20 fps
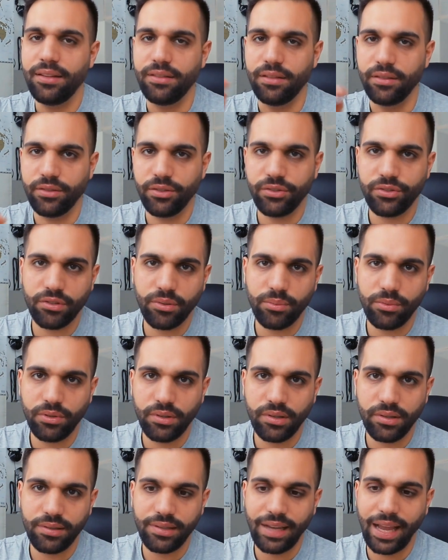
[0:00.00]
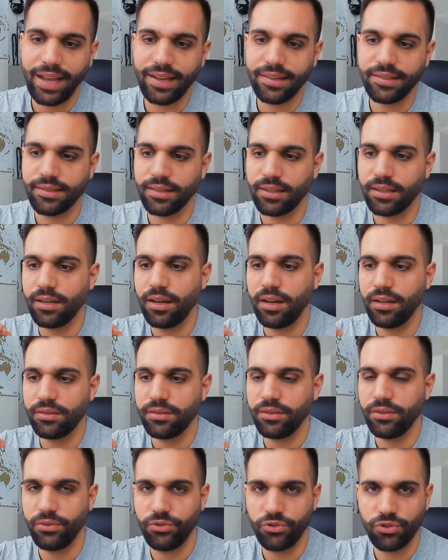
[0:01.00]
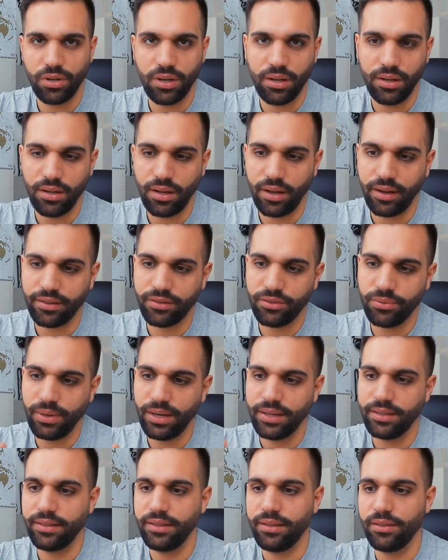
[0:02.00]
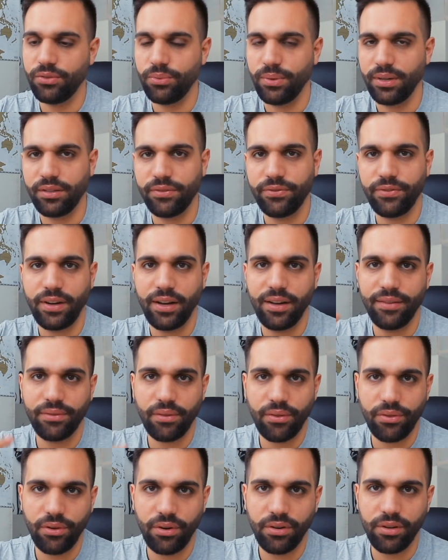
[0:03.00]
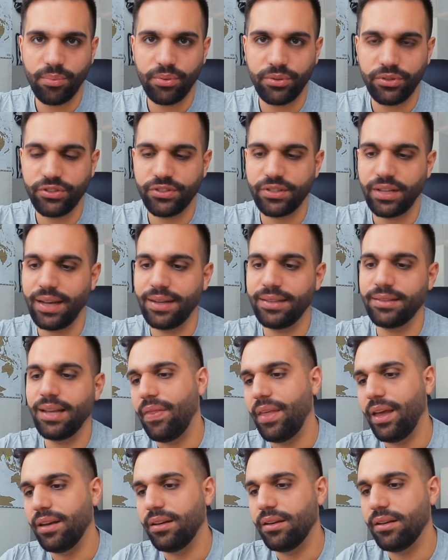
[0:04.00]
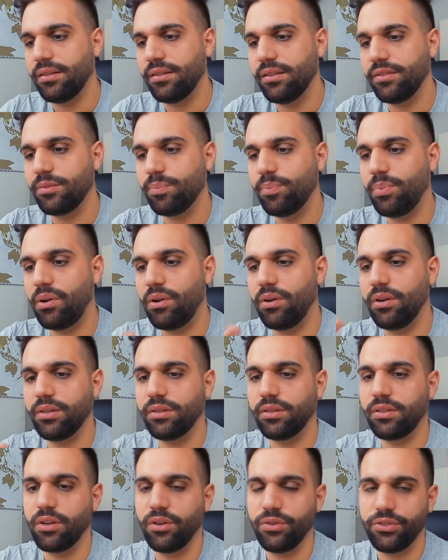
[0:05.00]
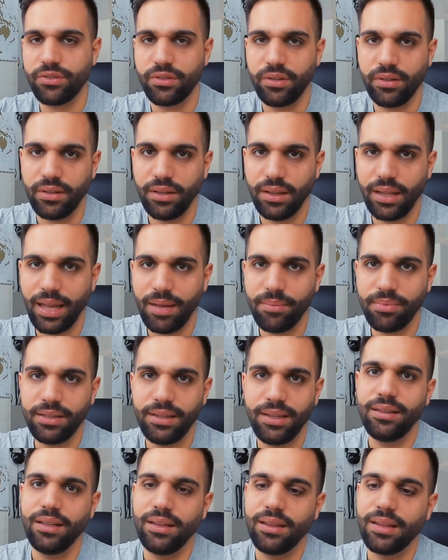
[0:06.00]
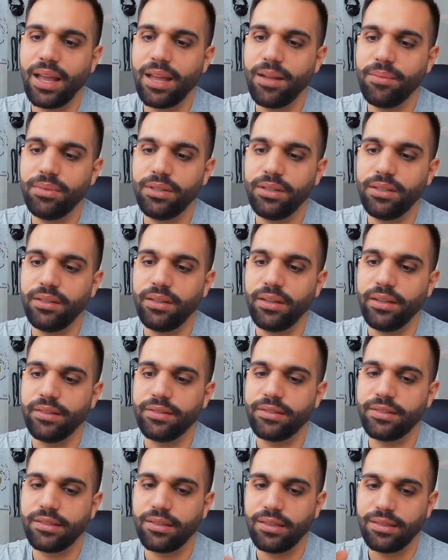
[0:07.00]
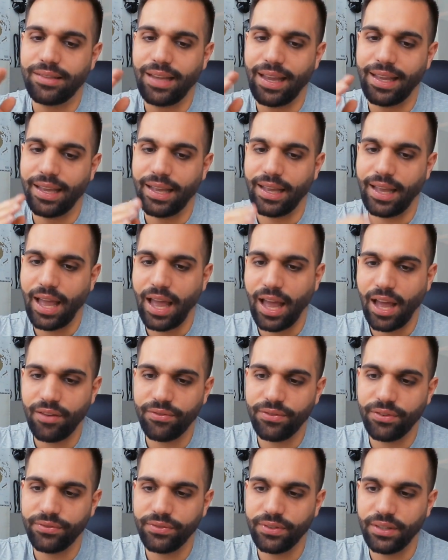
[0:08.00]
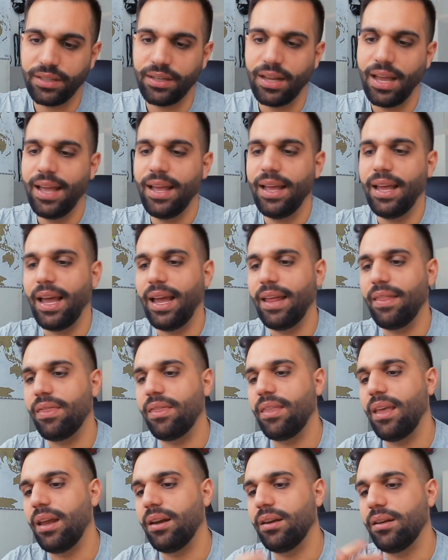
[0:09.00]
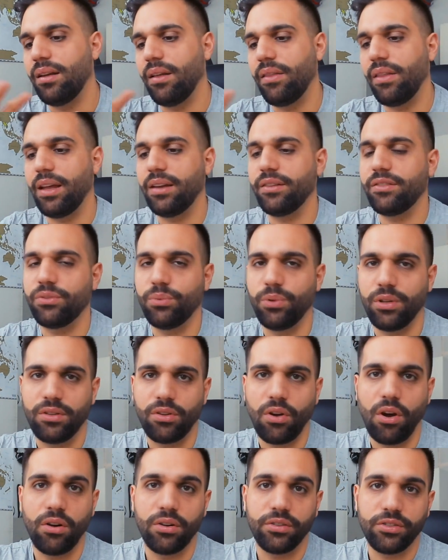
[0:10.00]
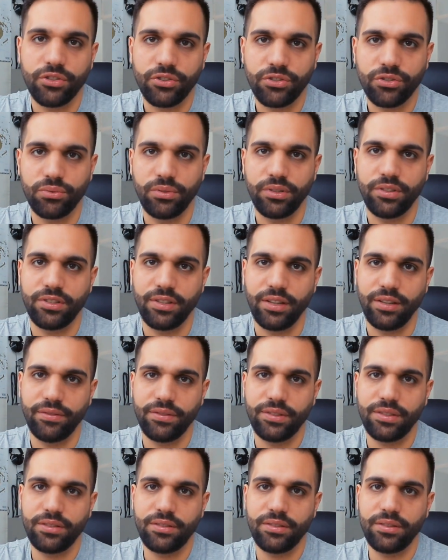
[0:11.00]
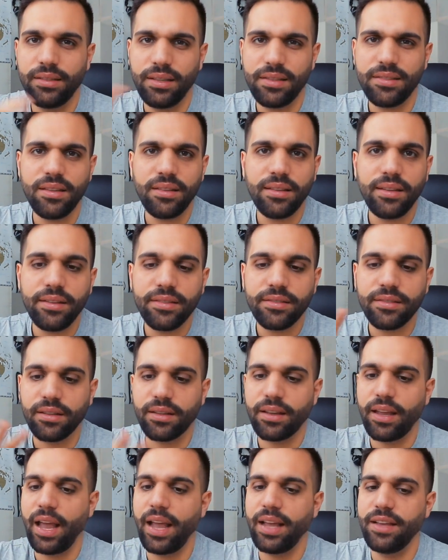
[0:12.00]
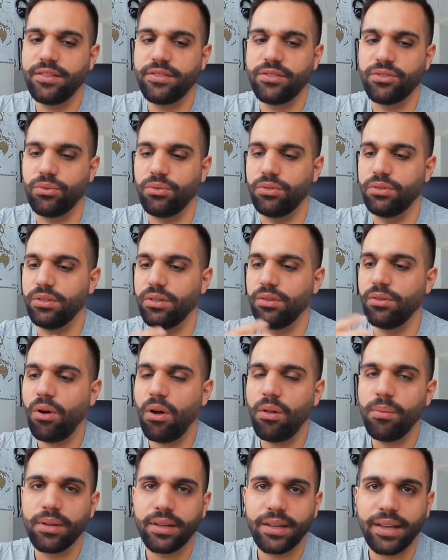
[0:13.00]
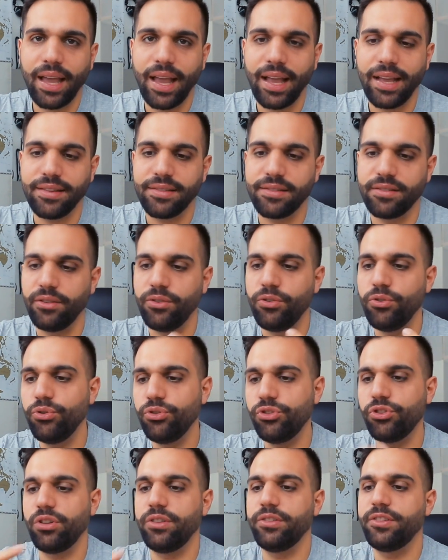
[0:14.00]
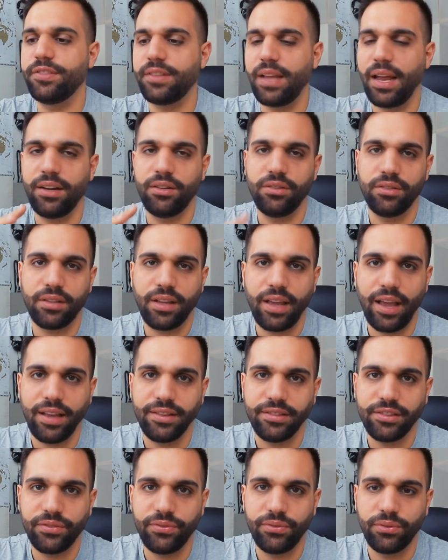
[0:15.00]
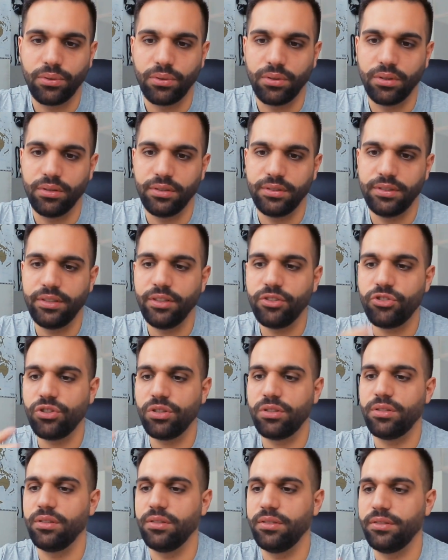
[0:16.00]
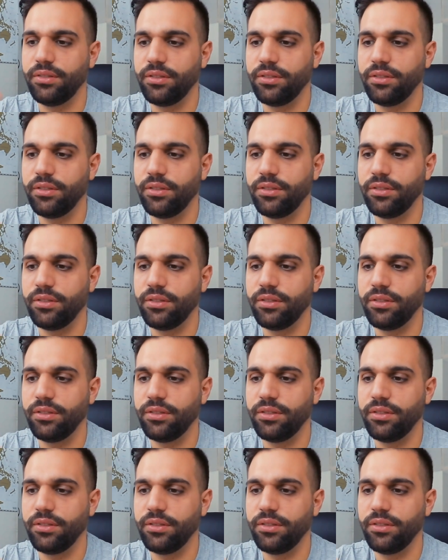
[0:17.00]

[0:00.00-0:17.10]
the distributor takes a cut, usually like 20, 25, 30%. Then this part goes to the label is taking half of it, and then that is what the artist receives. That's at least the case, or the normal case, the usual standard case for digital